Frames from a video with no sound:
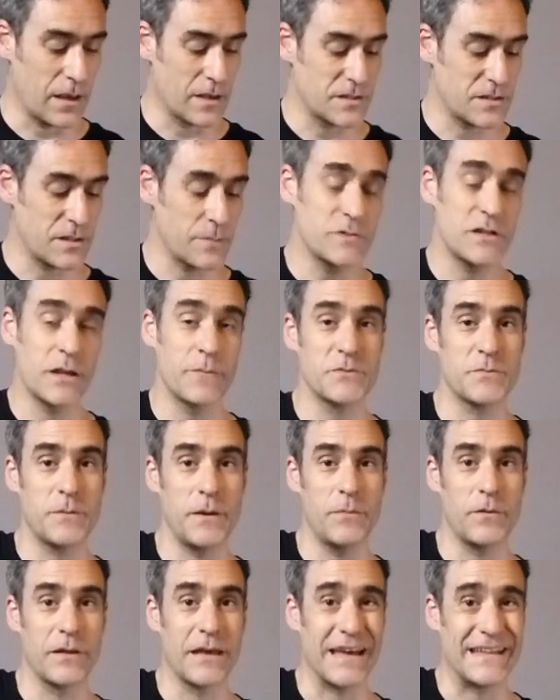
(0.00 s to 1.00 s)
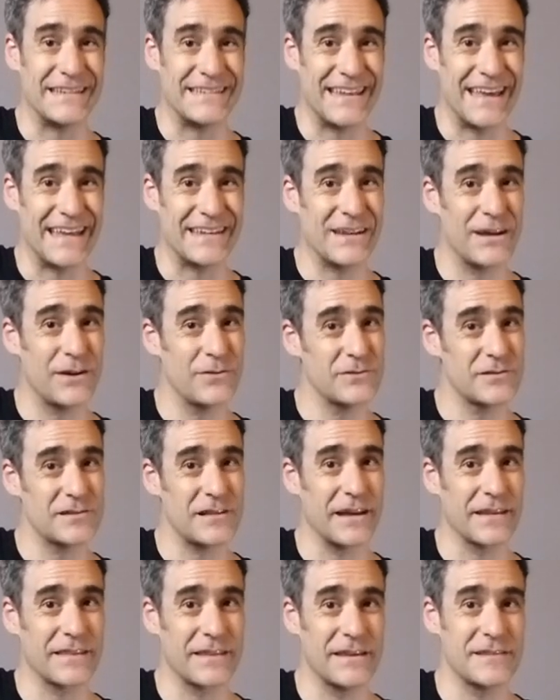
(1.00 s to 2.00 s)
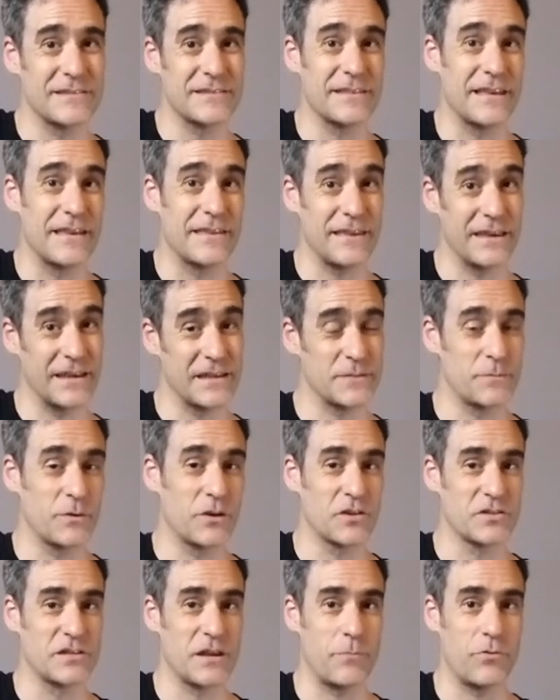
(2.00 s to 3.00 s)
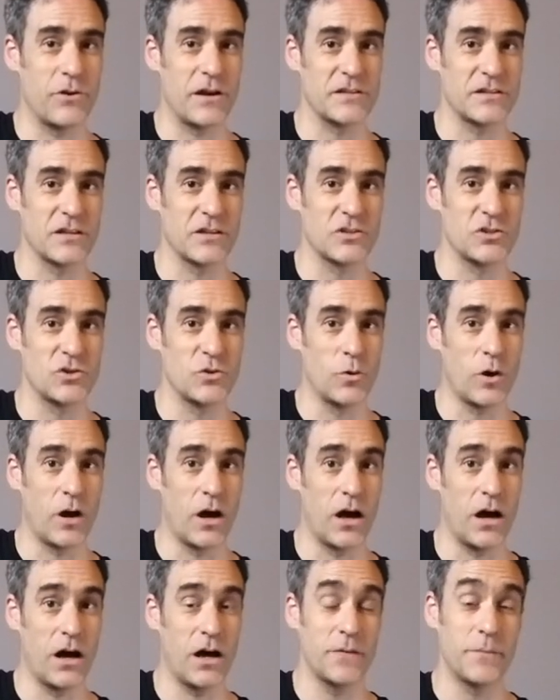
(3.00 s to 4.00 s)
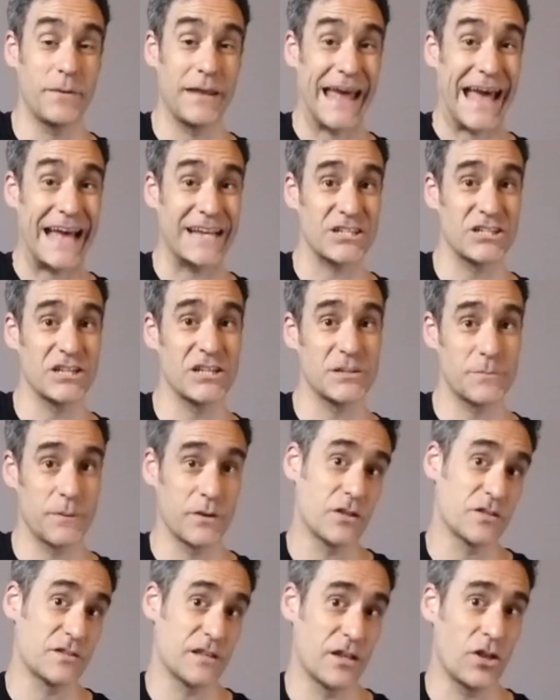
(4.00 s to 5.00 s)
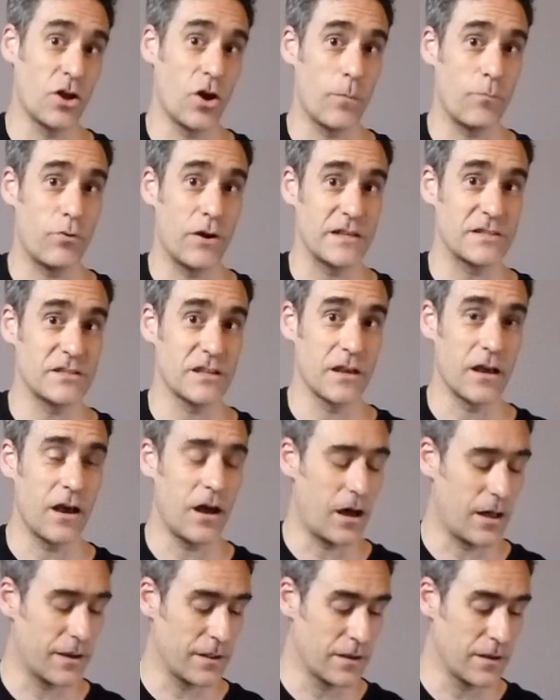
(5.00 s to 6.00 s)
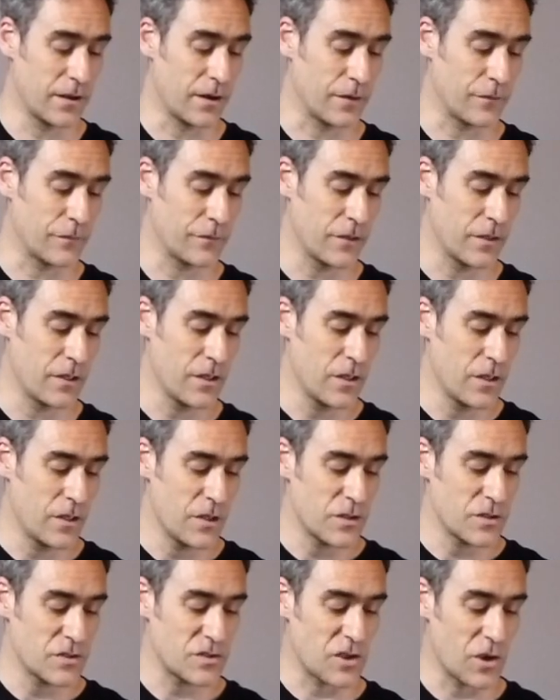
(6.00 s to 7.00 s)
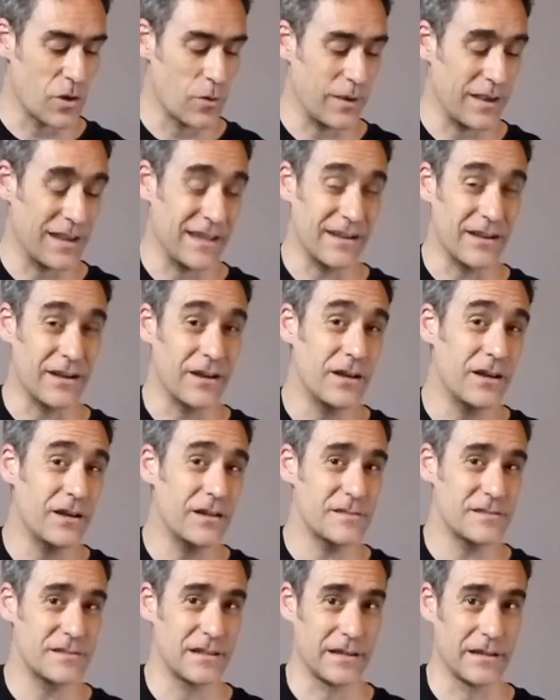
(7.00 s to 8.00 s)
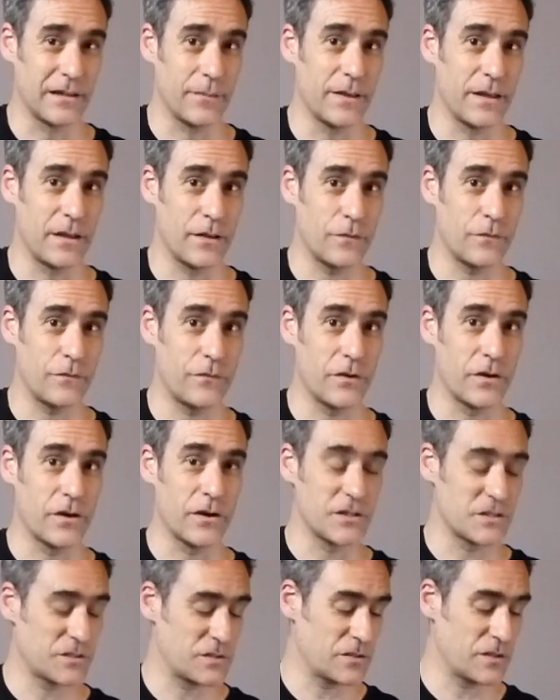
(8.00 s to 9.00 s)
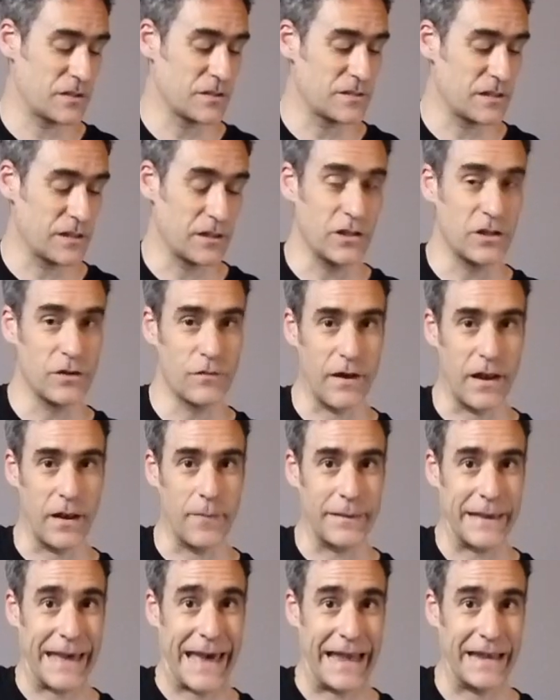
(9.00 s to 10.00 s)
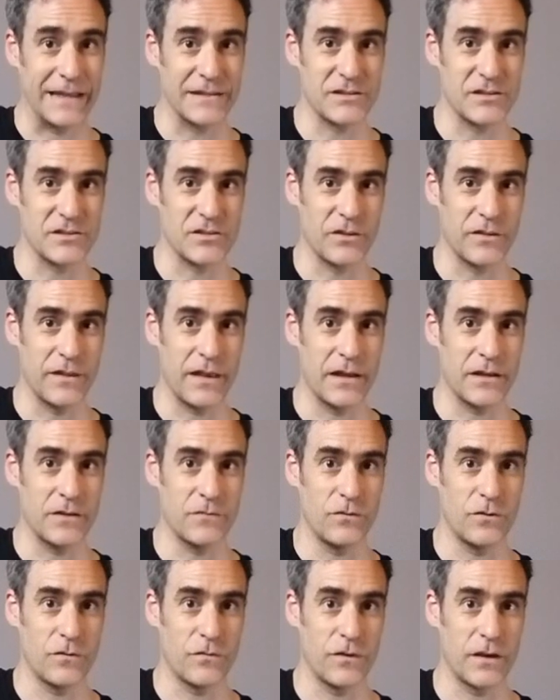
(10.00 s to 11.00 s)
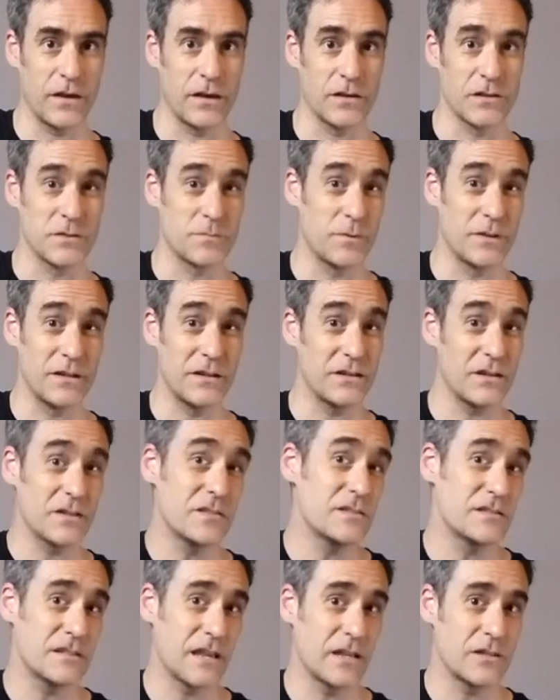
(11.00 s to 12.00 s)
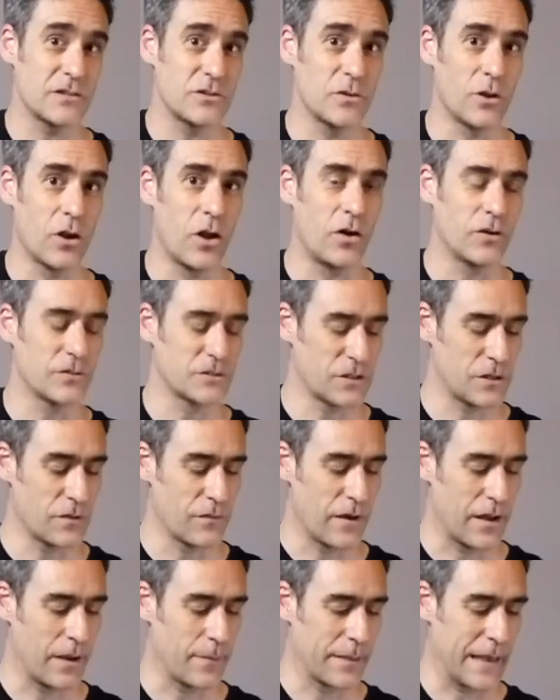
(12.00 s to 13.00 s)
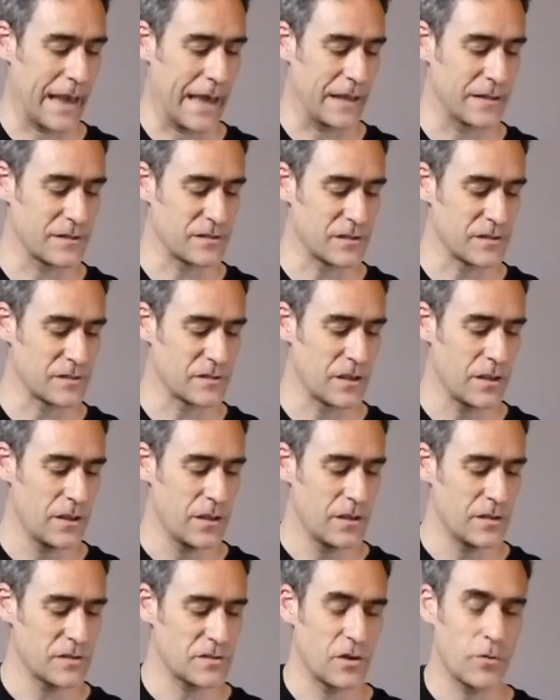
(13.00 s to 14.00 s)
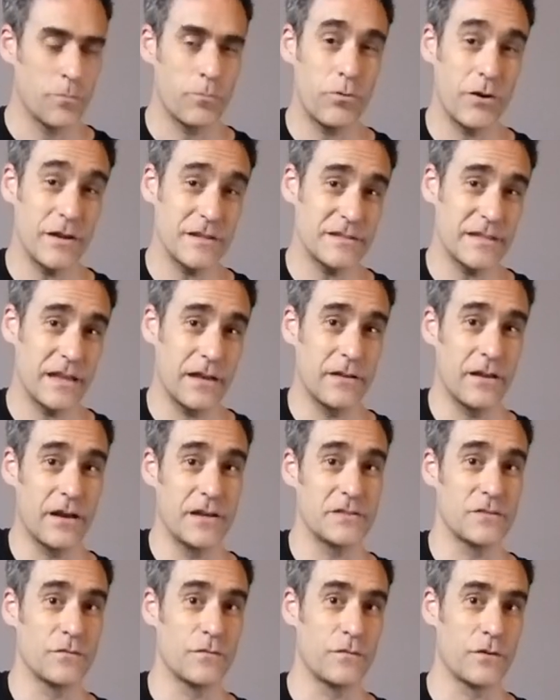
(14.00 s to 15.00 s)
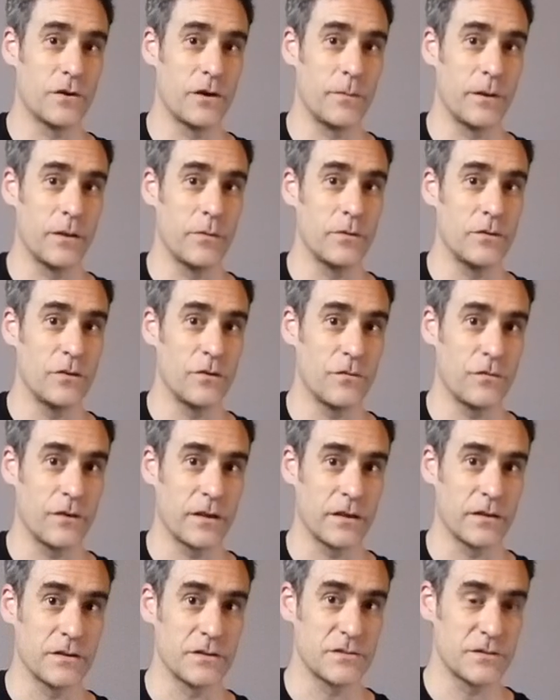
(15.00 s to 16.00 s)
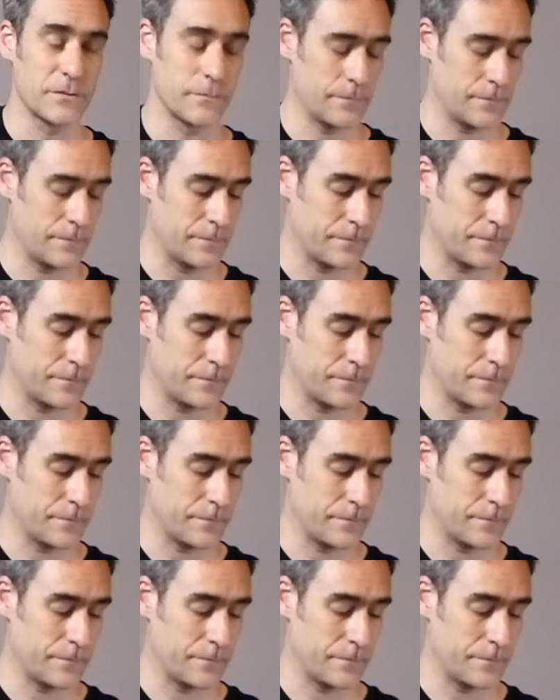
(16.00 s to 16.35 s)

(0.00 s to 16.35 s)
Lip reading: Sometimes people get dead notes like this and they think it's because they're pressing too hard, but actually it's because they're not pressing hard enough. So it hurts a little bit at first until you develop calluses on the end of your fingers, but it doesn't take too long to develop calluses. So press down nice and firmly with your fingers.